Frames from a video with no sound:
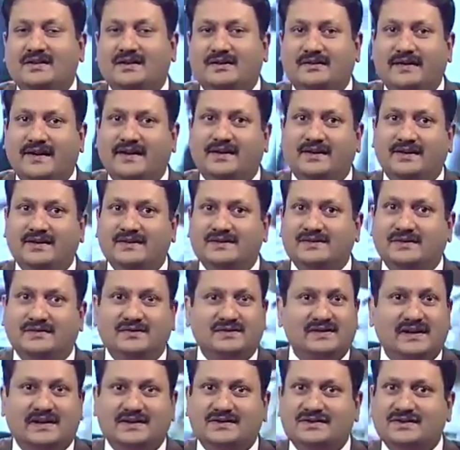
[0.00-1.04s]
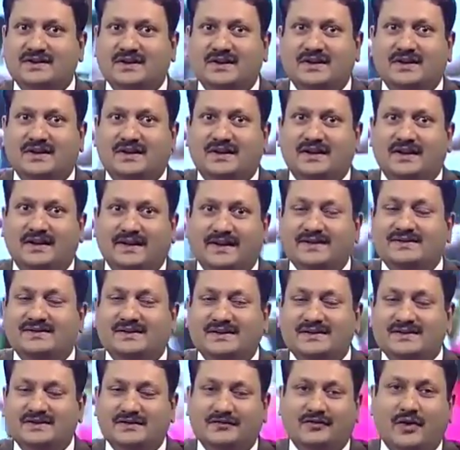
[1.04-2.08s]
the recurrence of such
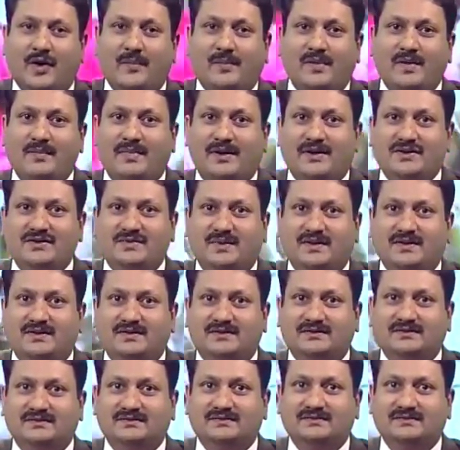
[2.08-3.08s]
incidents of corporal punishment?